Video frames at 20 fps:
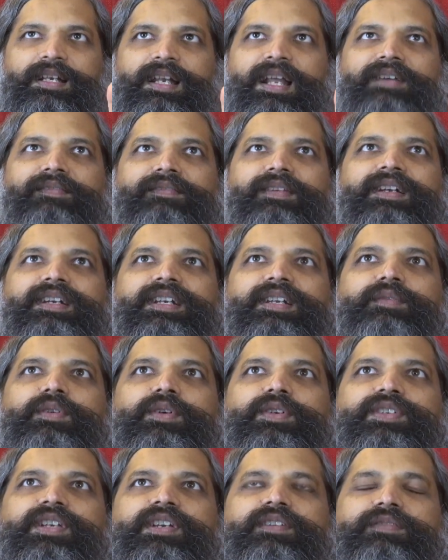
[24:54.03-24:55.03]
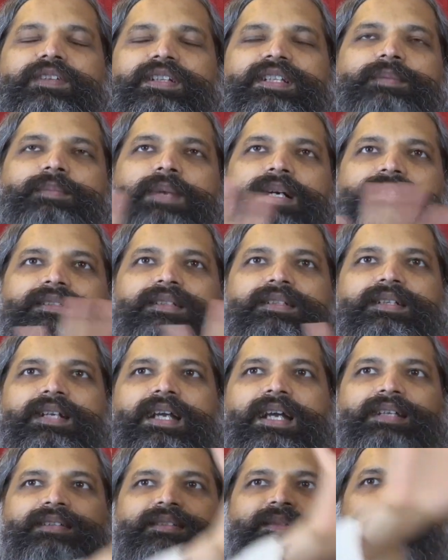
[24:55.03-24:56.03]
love and devotion for the mother
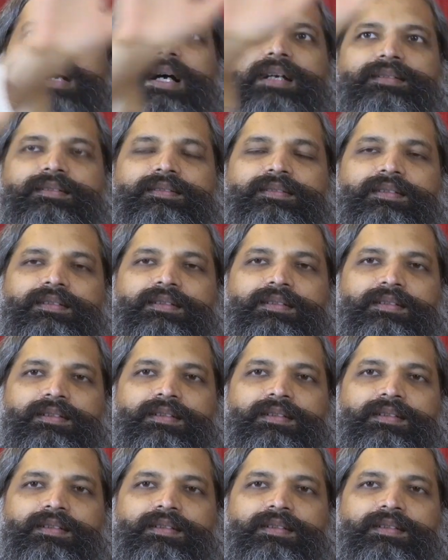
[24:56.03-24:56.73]
as a mask.